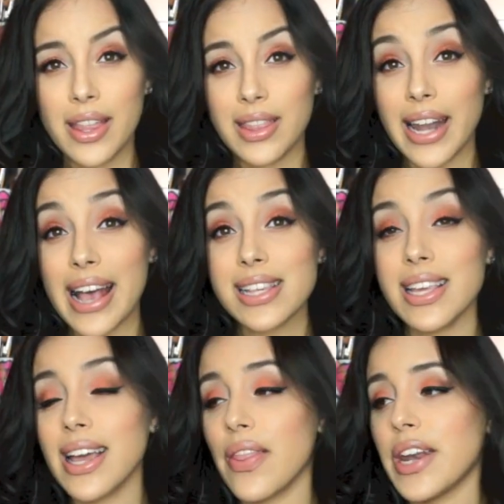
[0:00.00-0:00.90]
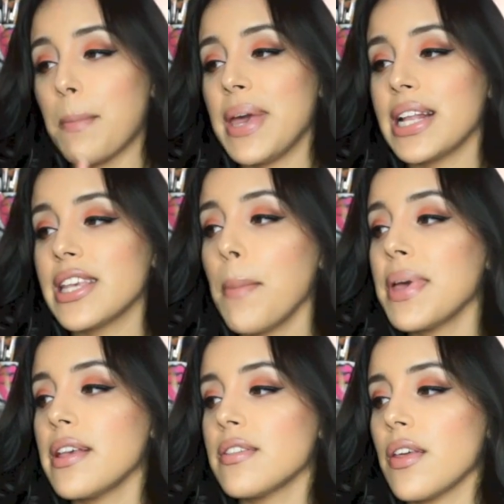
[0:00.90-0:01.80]
The last thing that I picked up
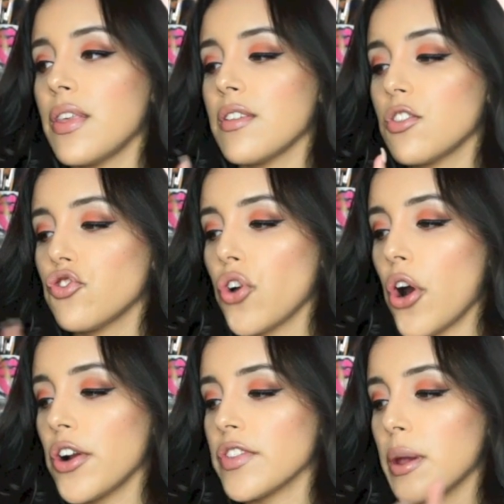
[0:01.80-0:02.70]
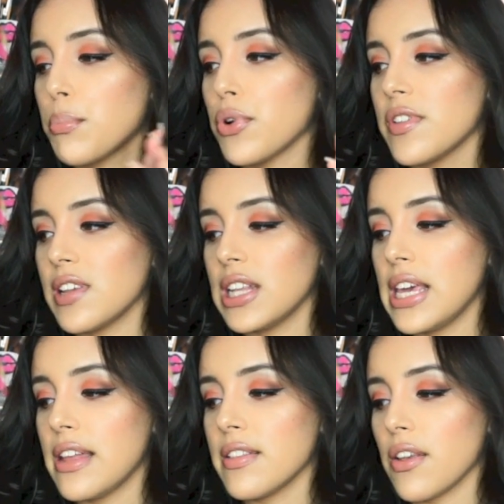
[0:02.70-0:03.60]
is this Tarte
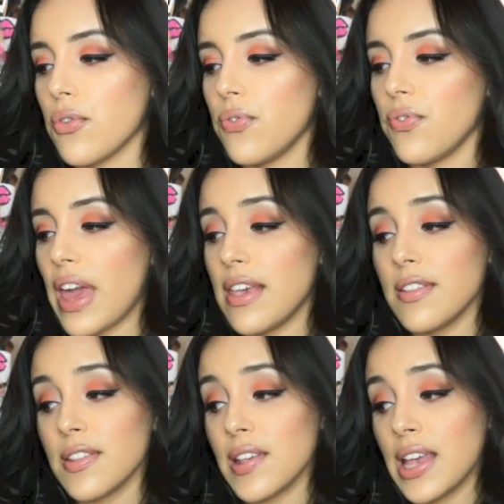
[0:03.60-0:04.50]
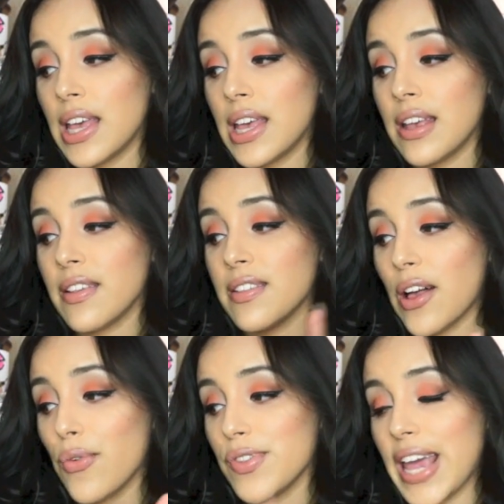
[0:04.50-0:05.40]
Brazilliance face
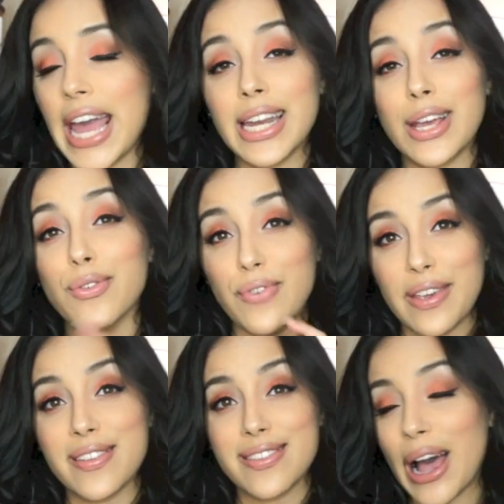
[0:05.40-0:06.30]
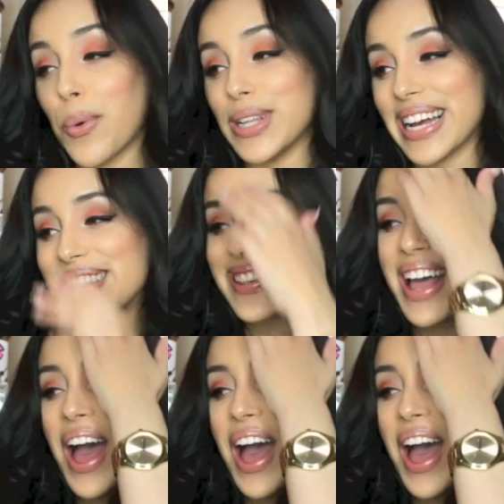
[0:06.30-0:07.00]
self-tanning face towelettes.